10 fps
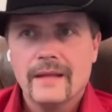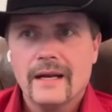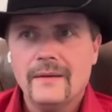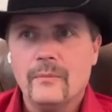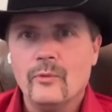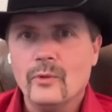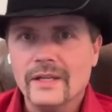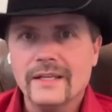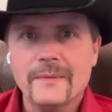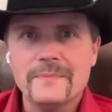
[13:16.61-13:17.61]
I am
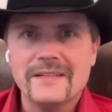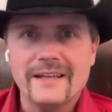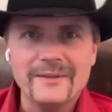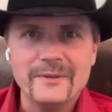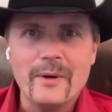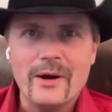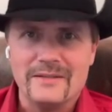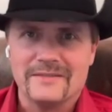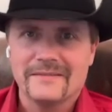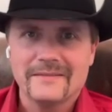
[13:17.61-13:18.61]
really upsetting the
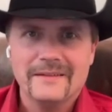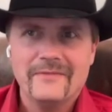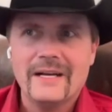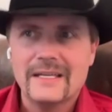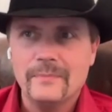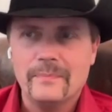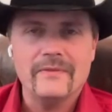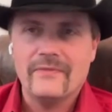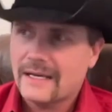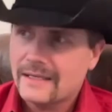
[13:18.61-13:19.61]
boss if I keep
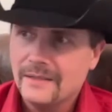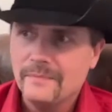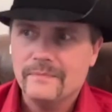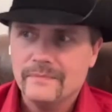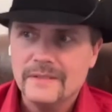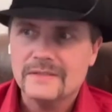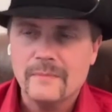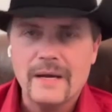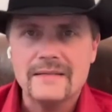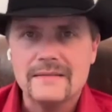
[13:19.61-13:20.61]
this
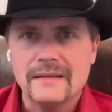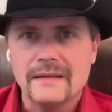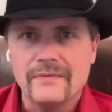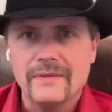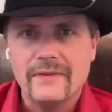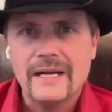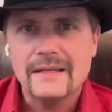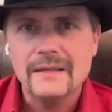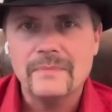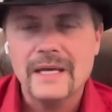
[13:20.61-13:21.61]
mindset. If I
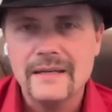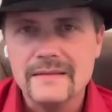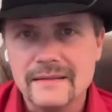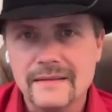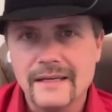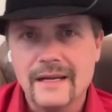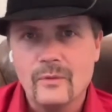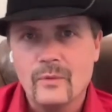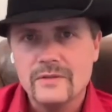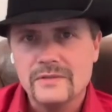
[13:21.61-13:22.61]
keep that as the thing I
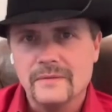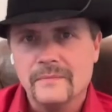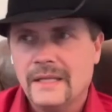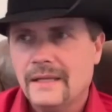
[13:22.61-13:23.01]
worship,